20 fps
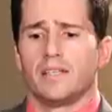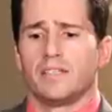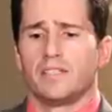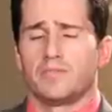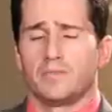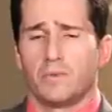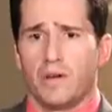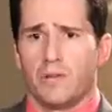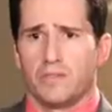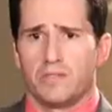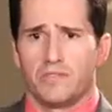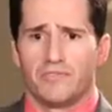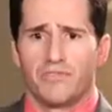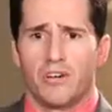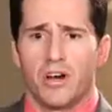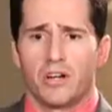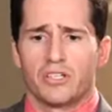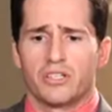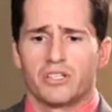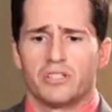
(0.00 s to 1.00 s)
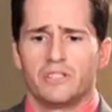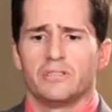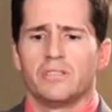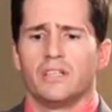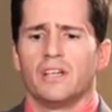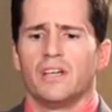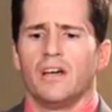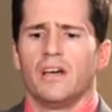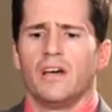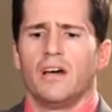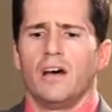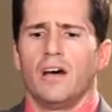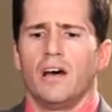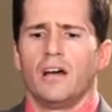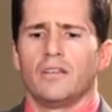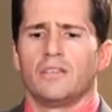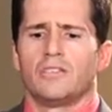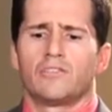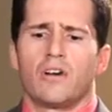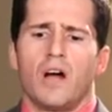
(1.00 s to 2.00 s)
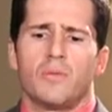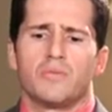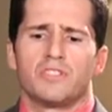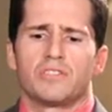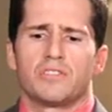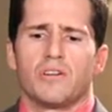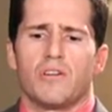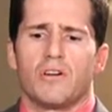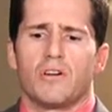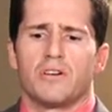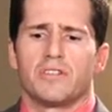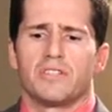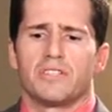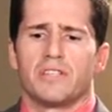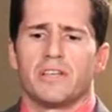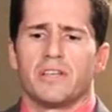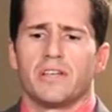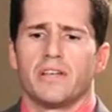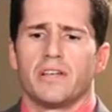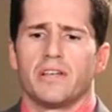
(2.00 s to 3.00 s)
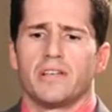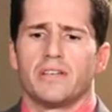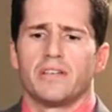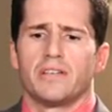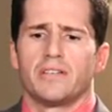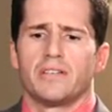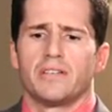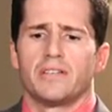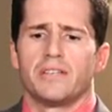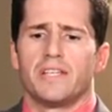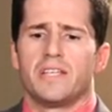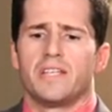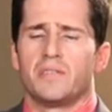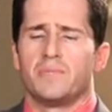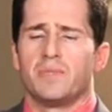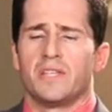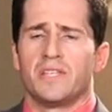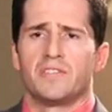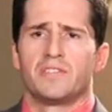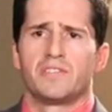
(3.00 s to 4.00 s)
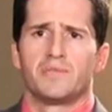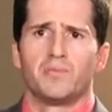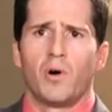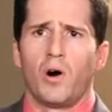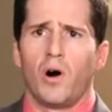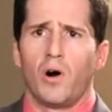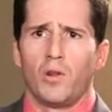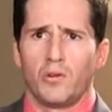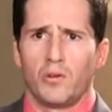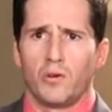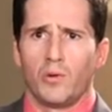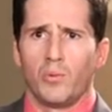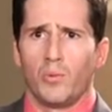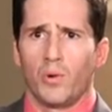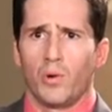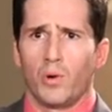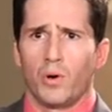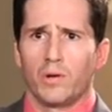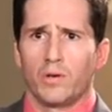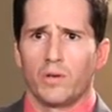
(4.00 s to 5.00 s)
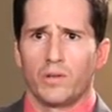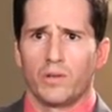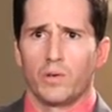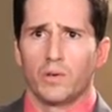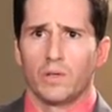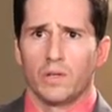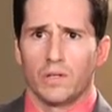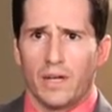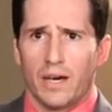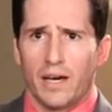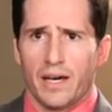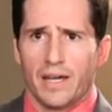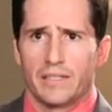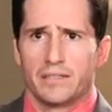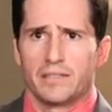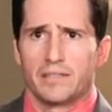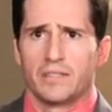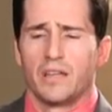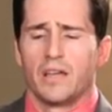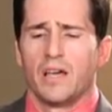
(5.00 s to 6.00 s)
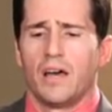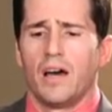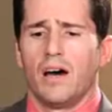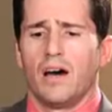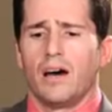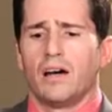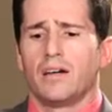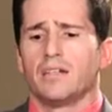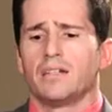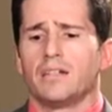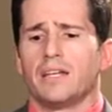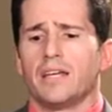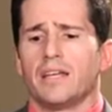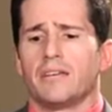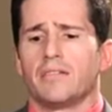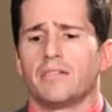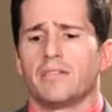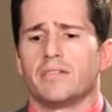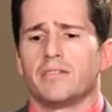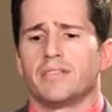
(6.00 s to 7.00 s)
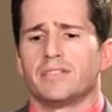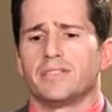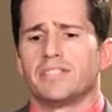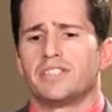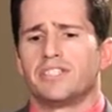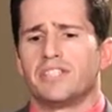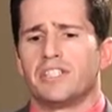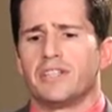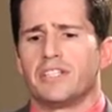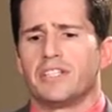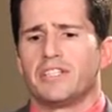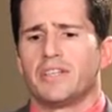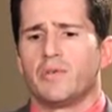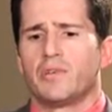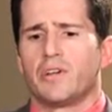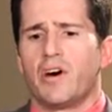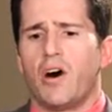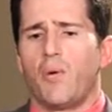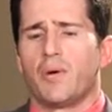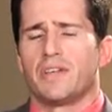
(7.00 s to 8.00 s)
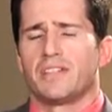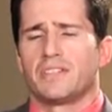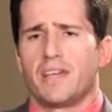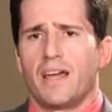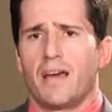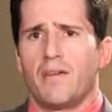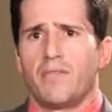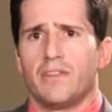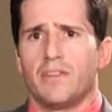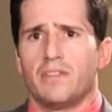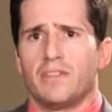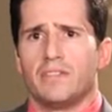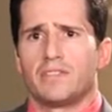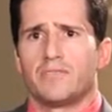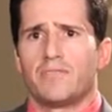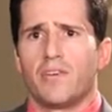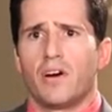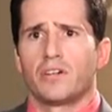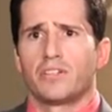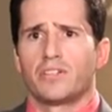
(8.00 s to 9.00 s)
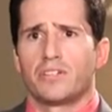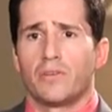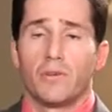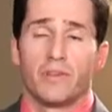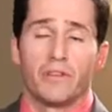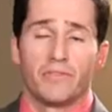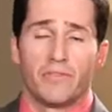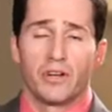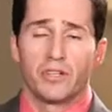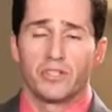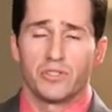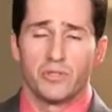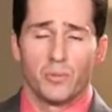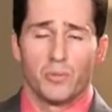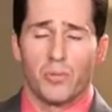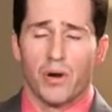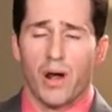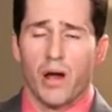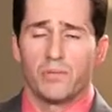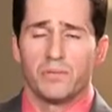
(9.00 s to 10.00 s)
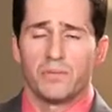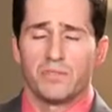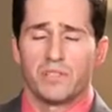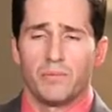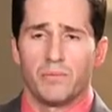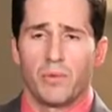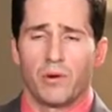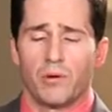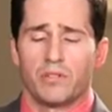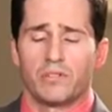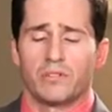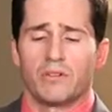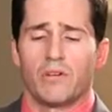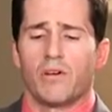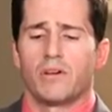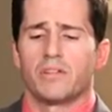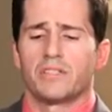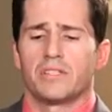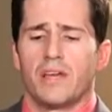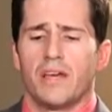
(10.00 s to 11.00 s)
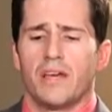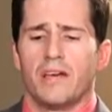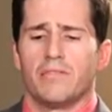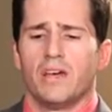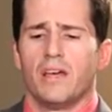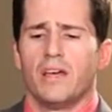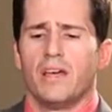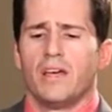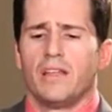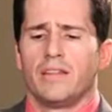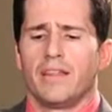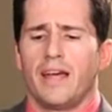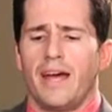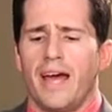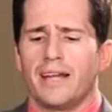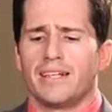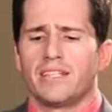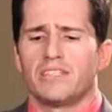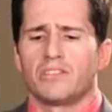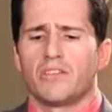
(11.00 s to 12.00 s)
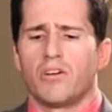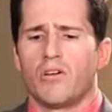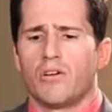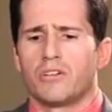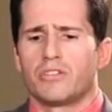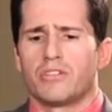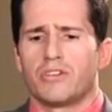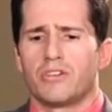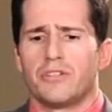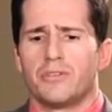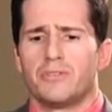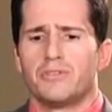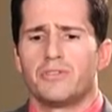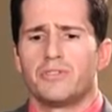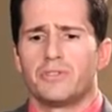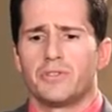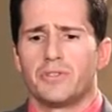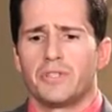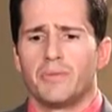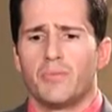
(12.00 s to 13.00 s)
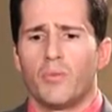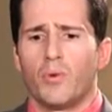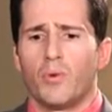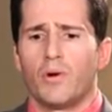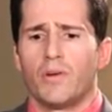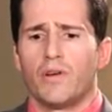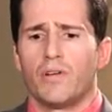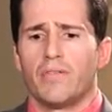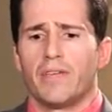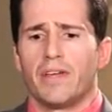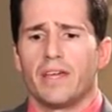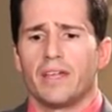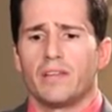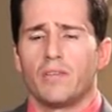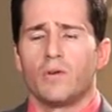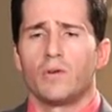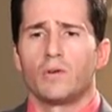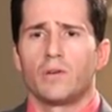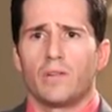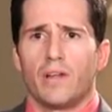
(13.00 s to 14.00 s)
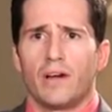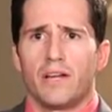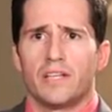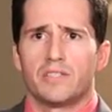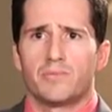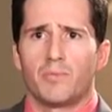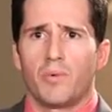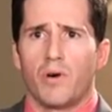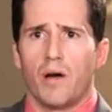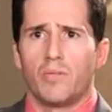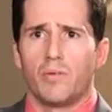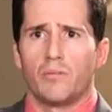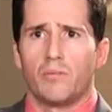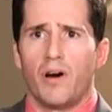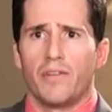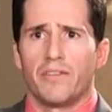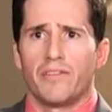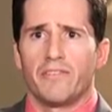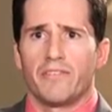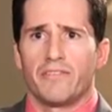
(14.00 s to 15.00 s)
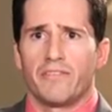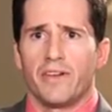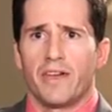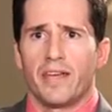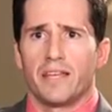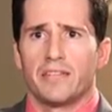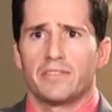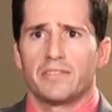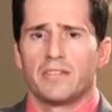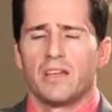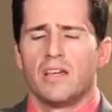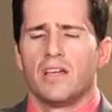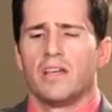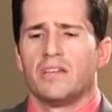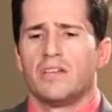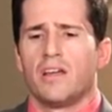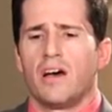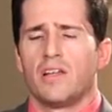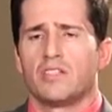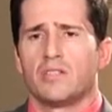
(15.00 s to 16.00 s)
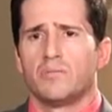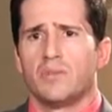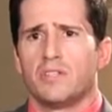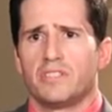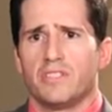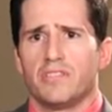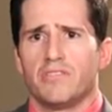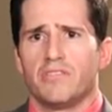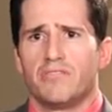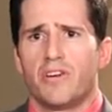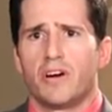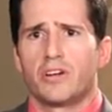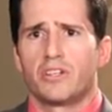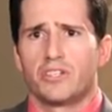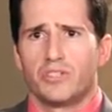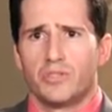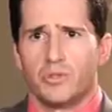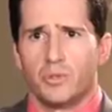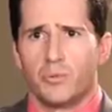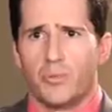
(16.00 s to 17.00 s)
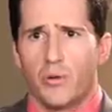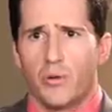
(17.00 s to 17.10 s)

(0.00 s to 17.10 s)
as well as function. The trauma scars tend to be smaller or more localized and generally don't always have the dysfunction or the functional problems that burn scars have. The acne scars are usually more of a localized problem on the face, not so much a functional